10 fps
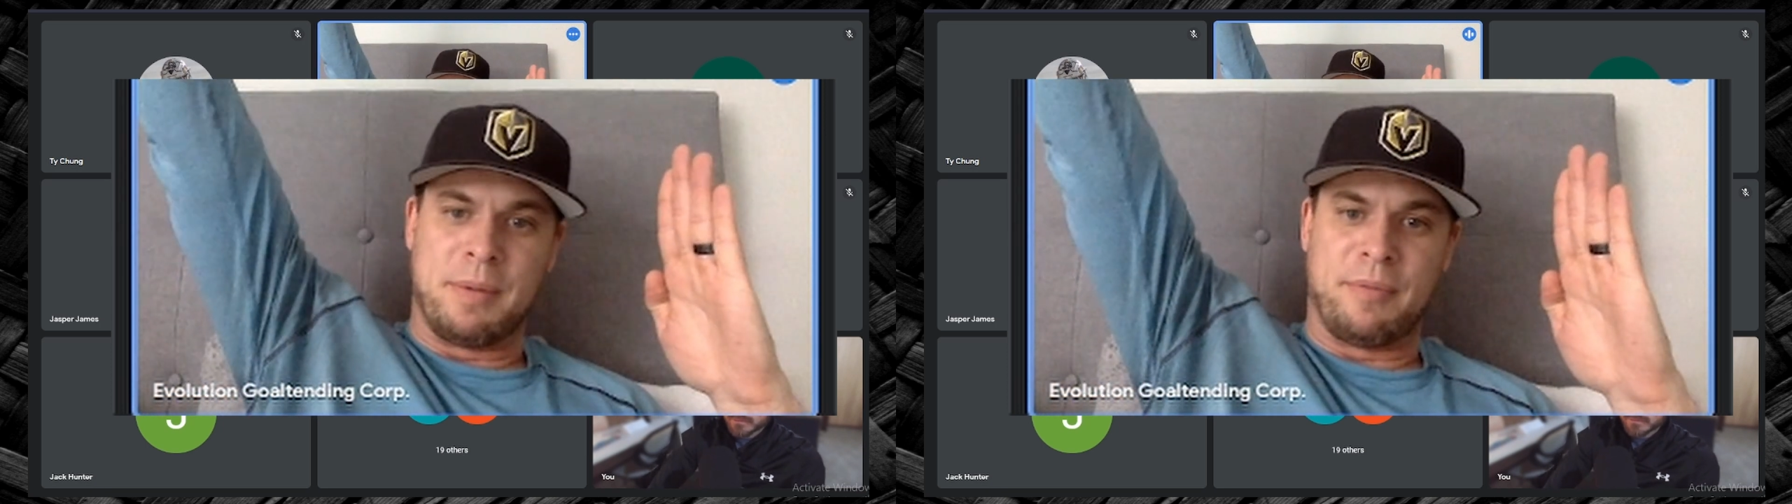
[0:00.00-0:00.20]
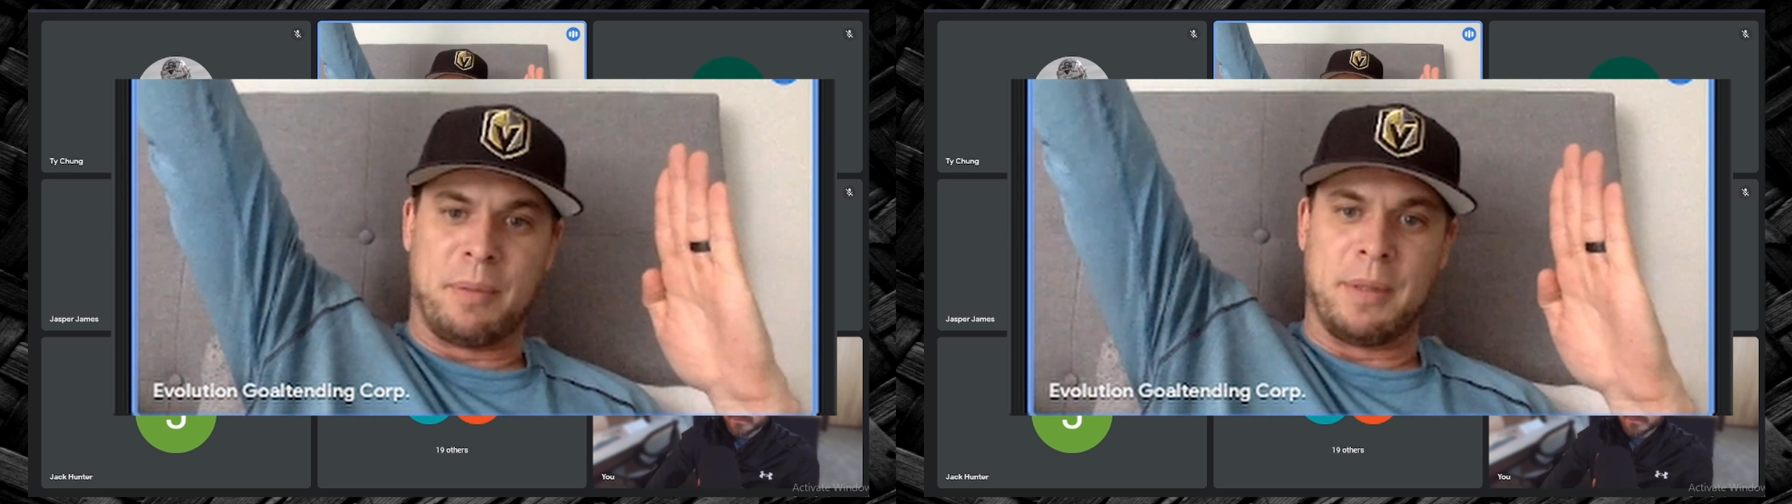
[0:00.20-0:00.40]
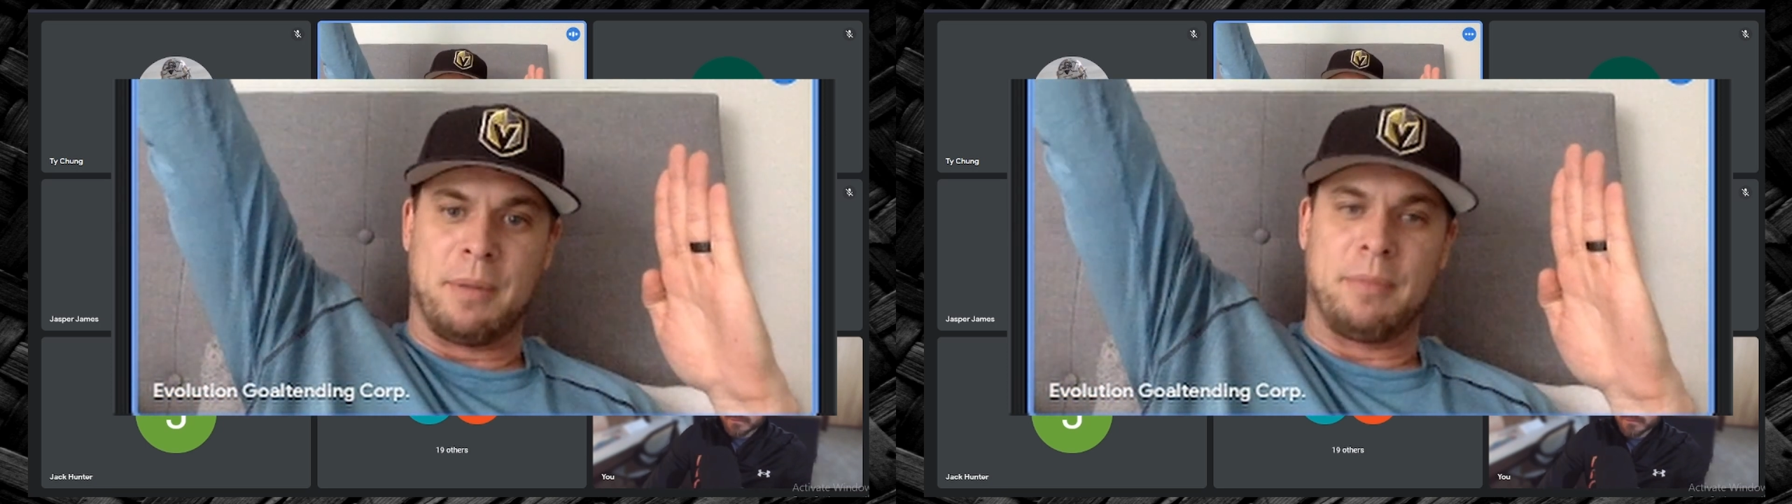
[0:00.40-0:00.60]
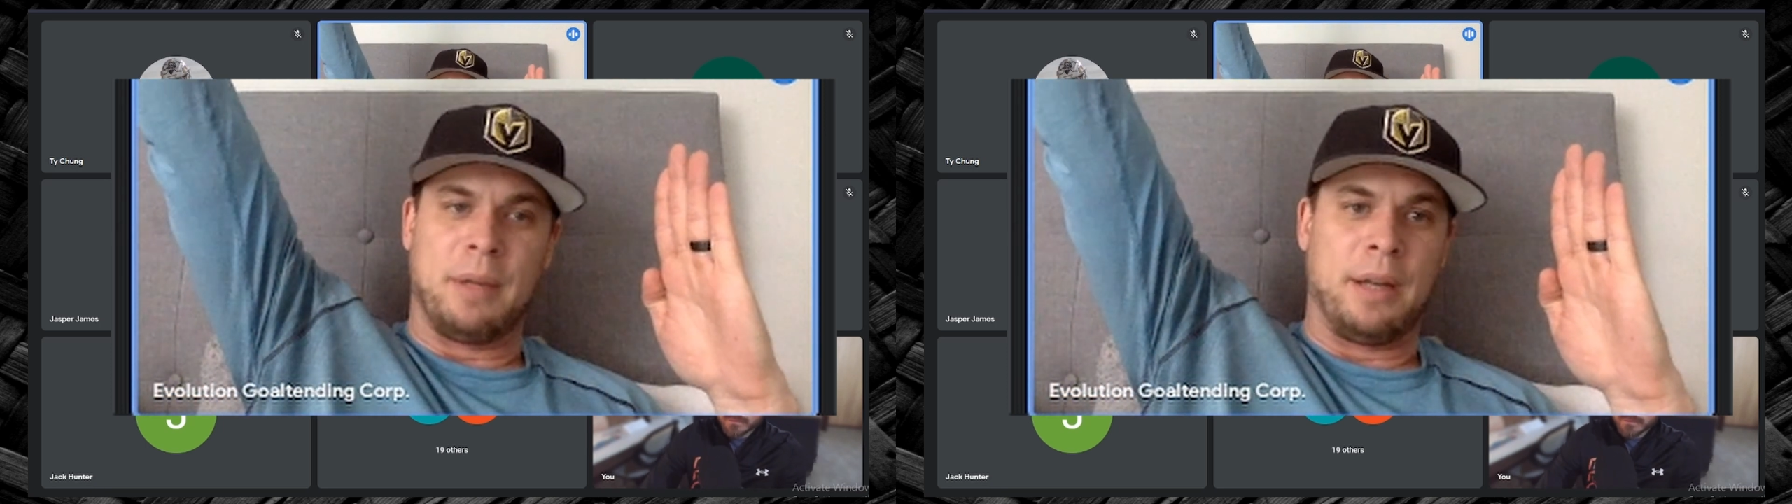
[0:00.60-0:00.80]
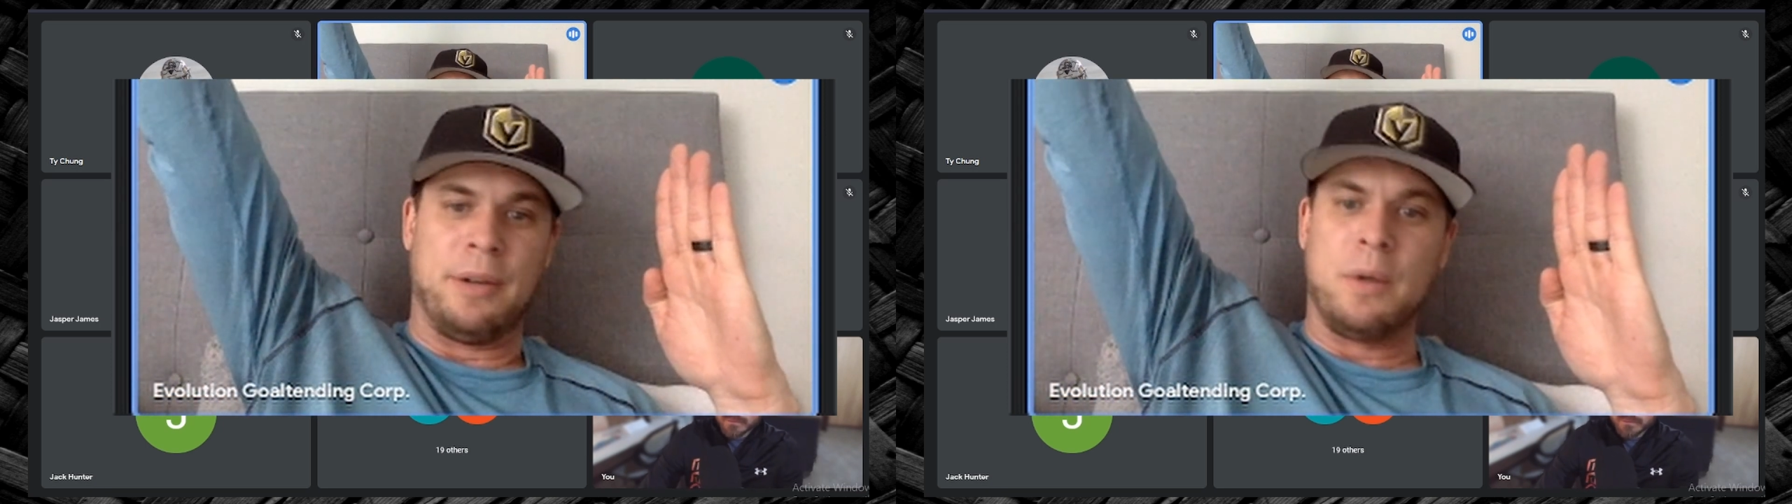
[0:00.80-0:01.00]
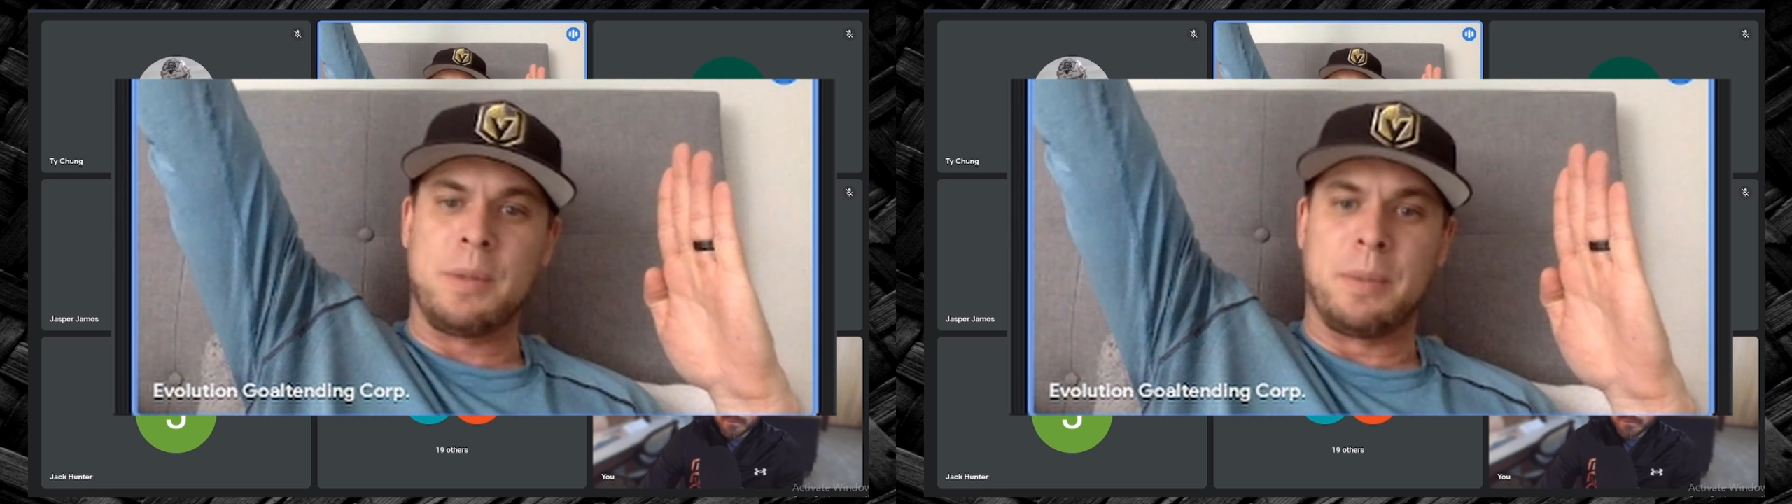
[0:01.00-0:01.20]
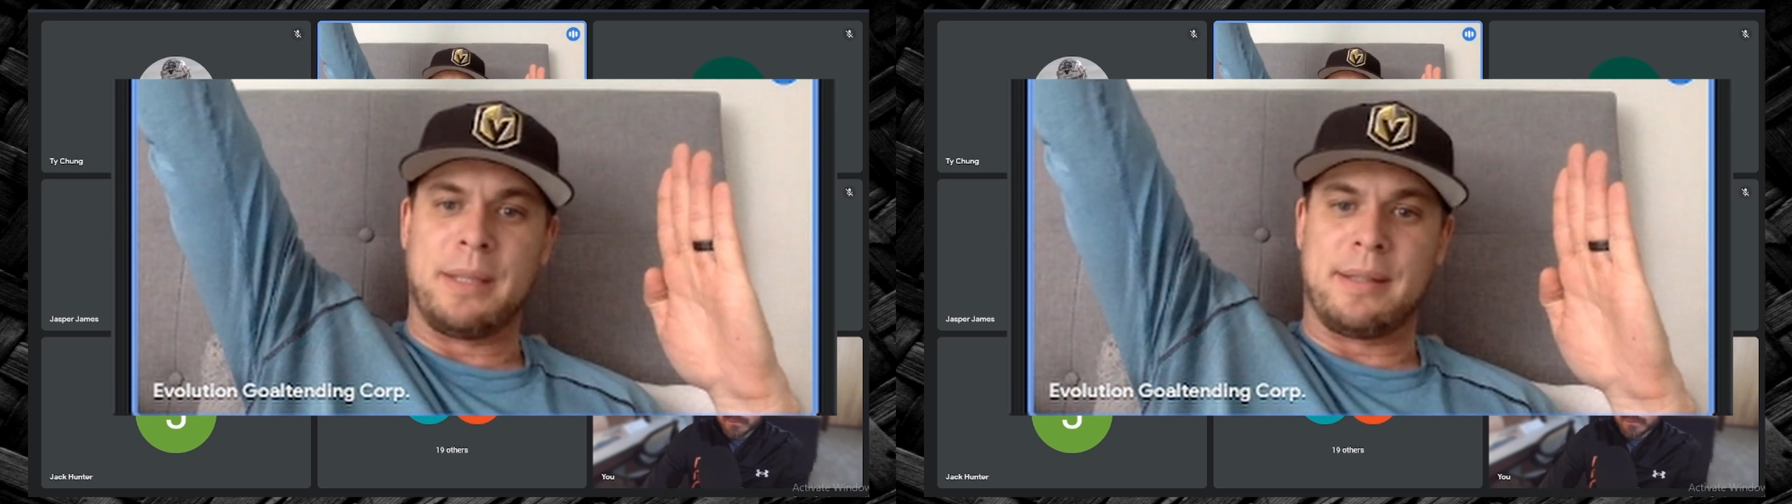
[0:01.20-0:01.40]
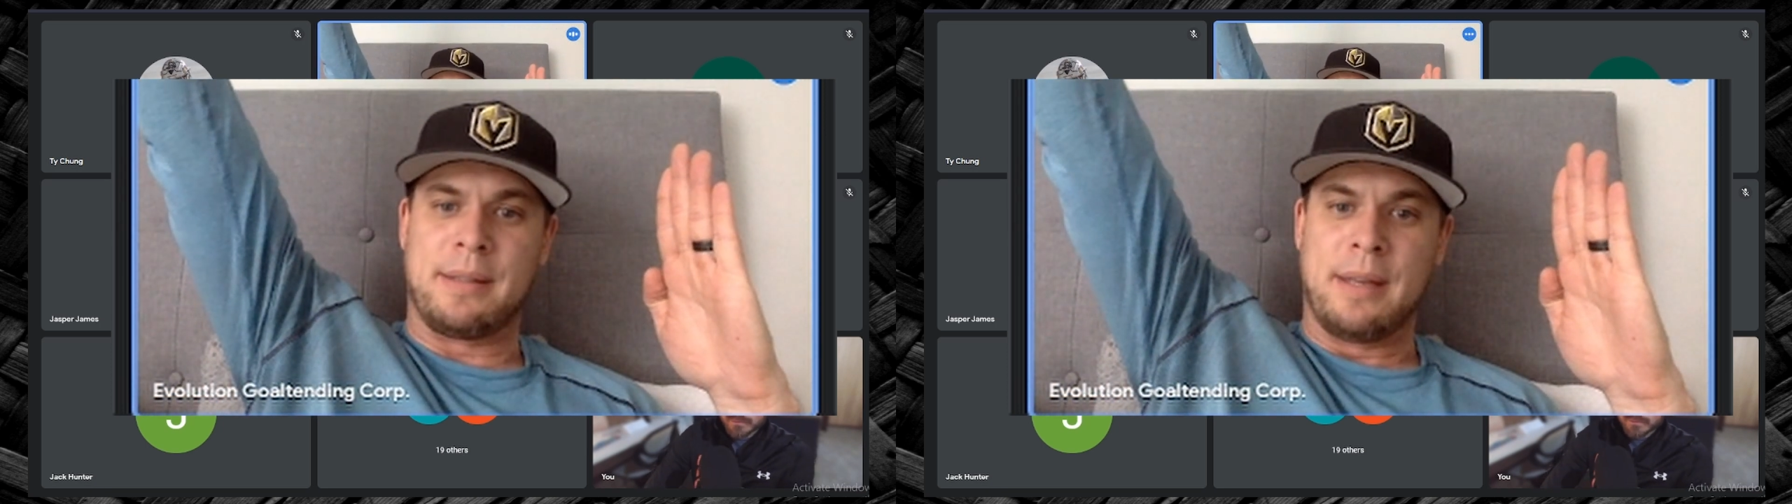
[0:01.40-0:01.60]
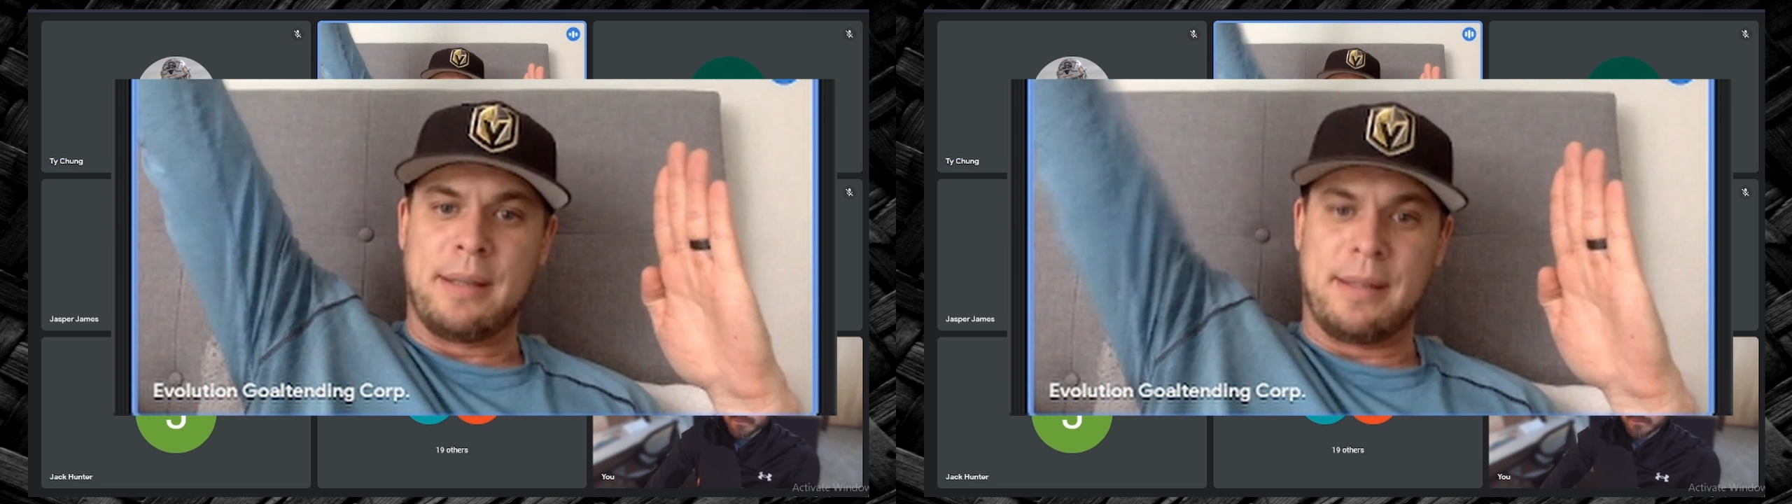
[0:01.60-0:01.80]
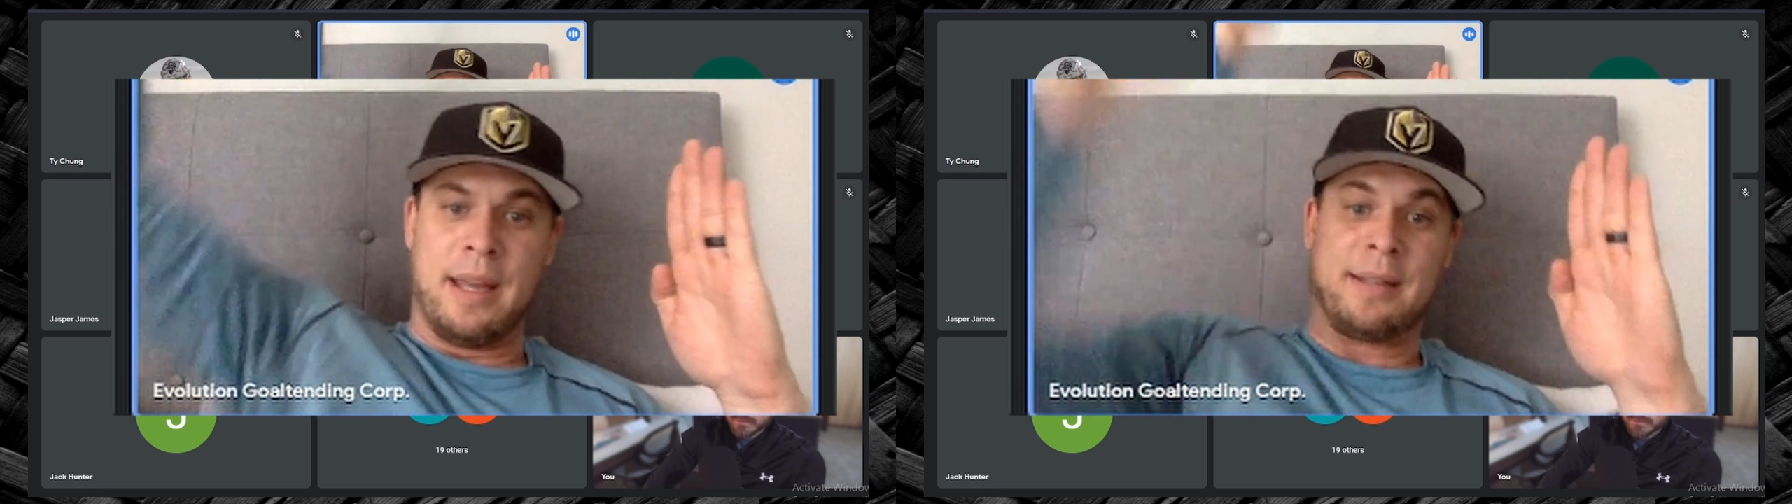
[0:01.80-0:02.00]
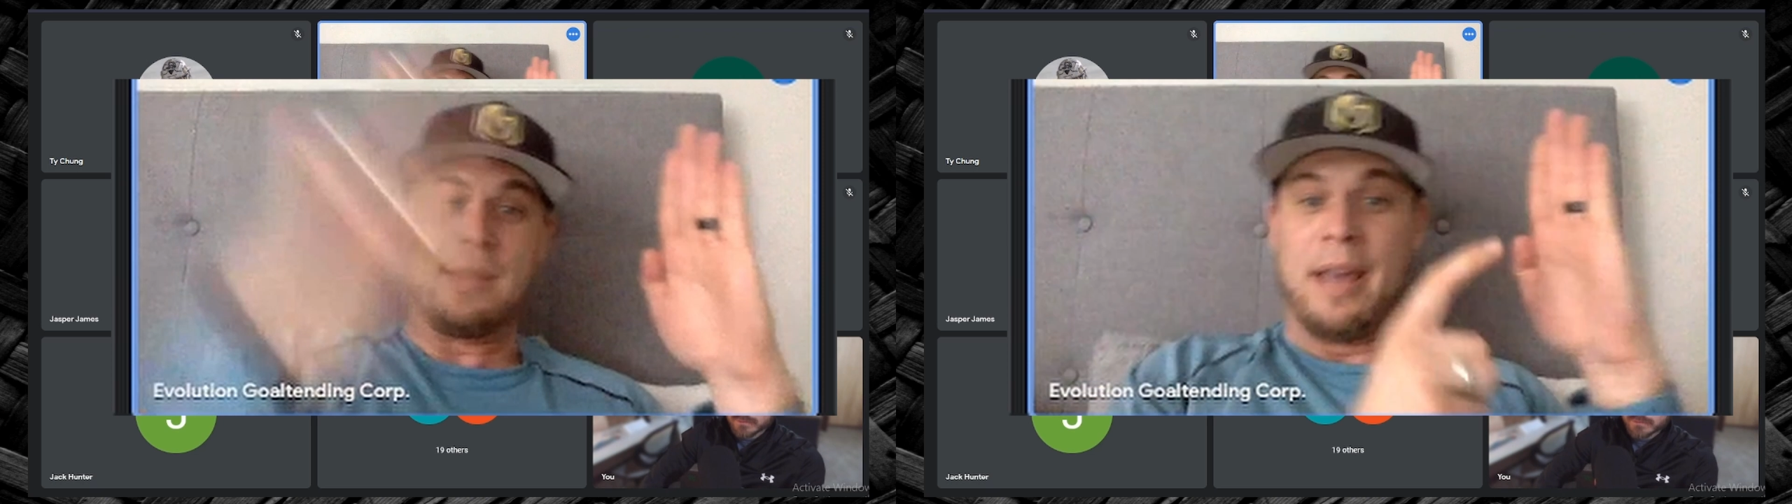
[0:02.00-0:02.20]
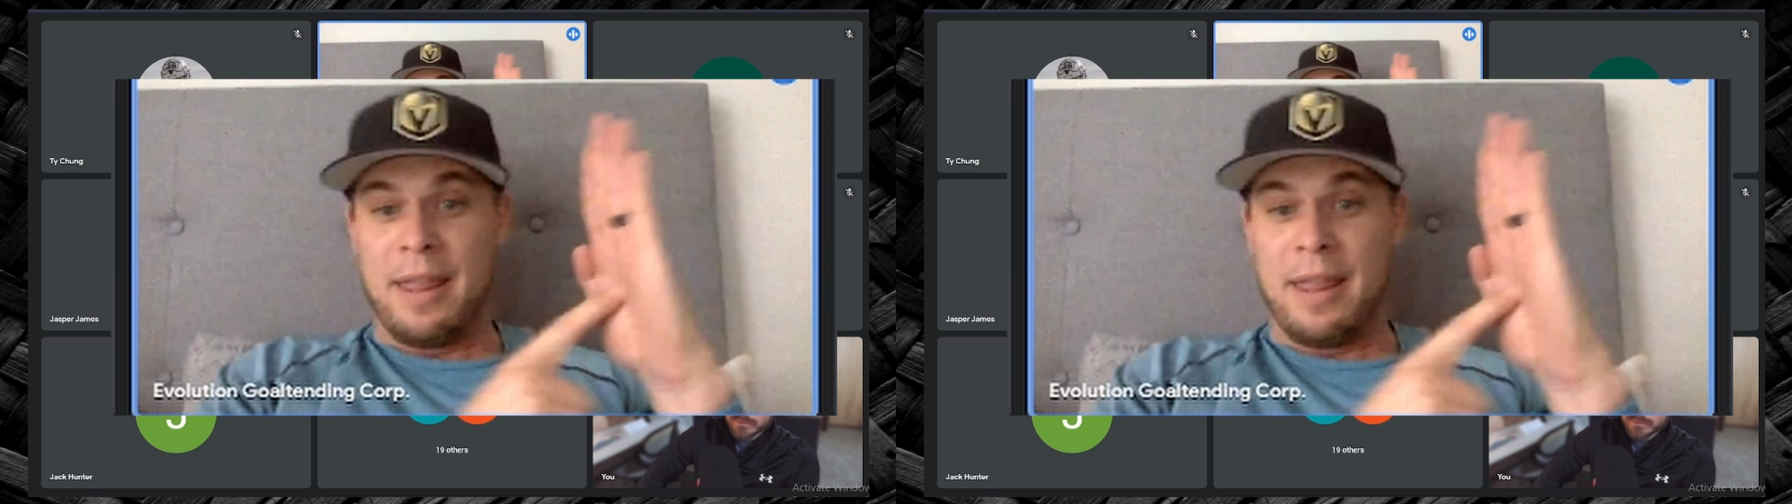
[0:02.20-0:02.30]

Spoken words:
nosebleeds stands,